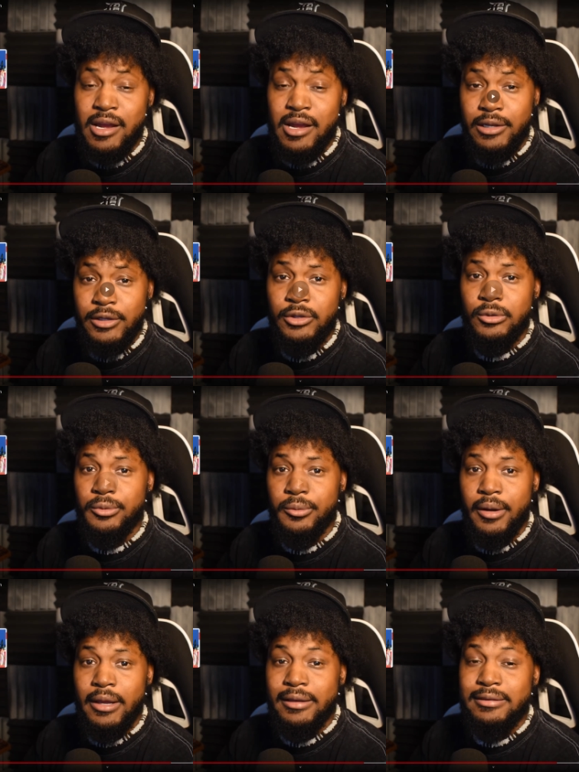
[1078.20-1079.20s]
I'm telling you,
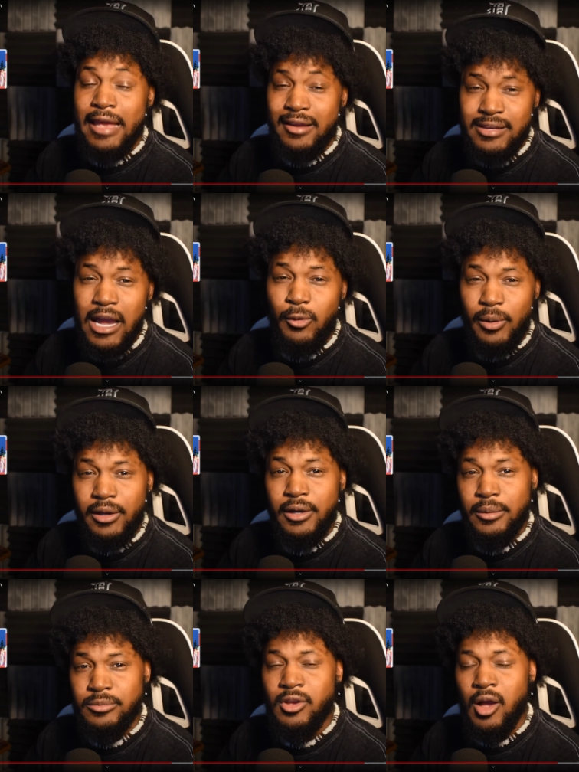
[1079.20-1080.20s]
that's how it
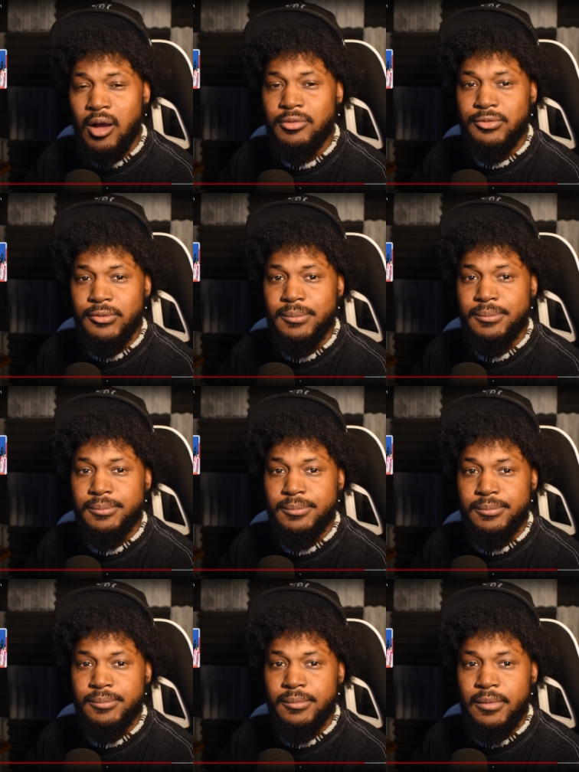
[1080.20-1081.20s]
comes off.
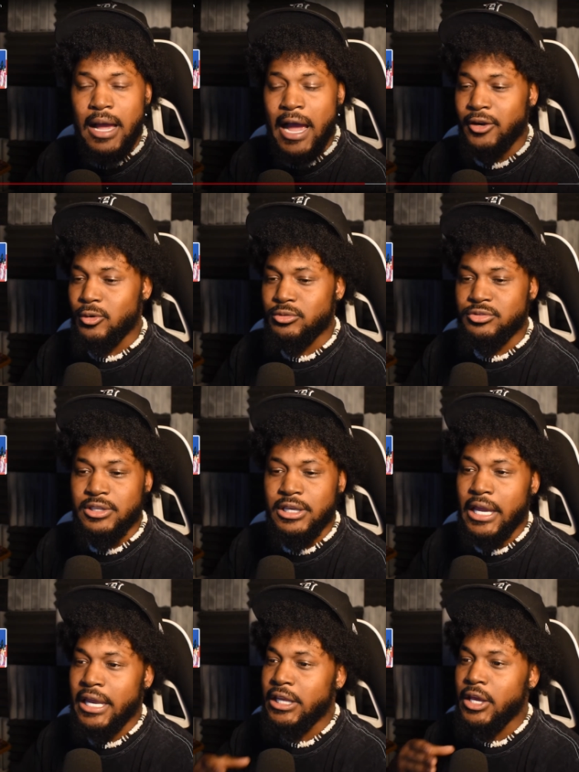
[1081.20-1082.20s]
I don't
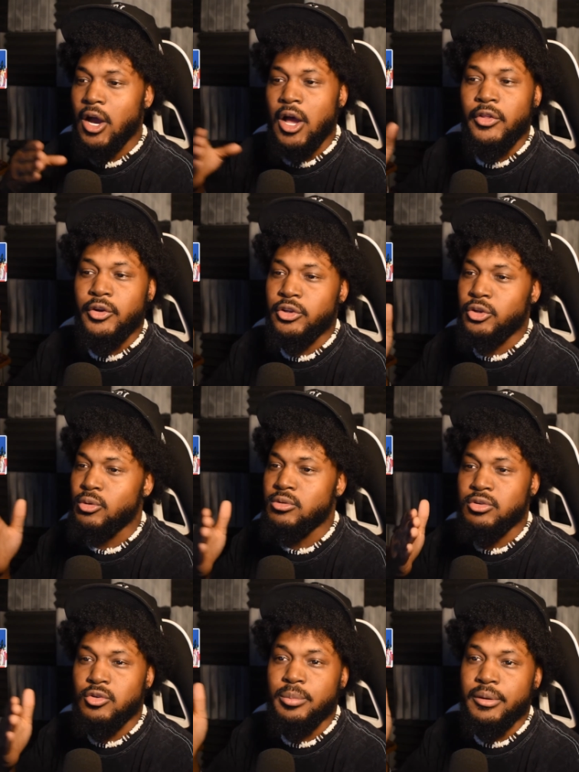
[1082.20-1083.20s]
see any other
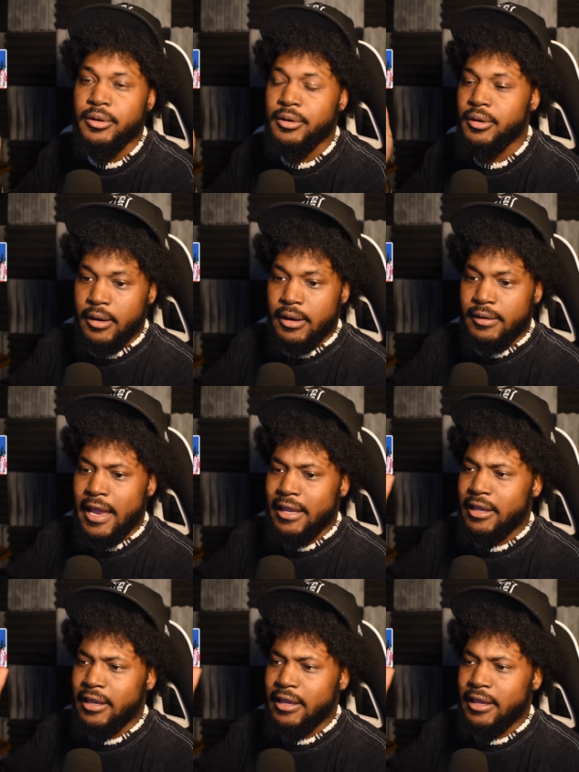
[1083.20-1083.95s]
YouTuber that